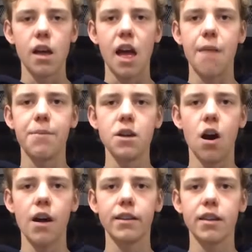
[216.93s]
and
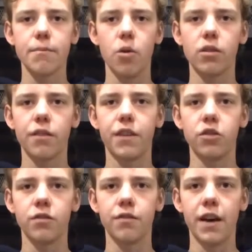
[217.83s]
beyond his most
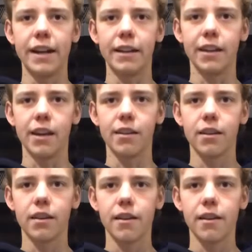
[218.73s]
efficient fighting days.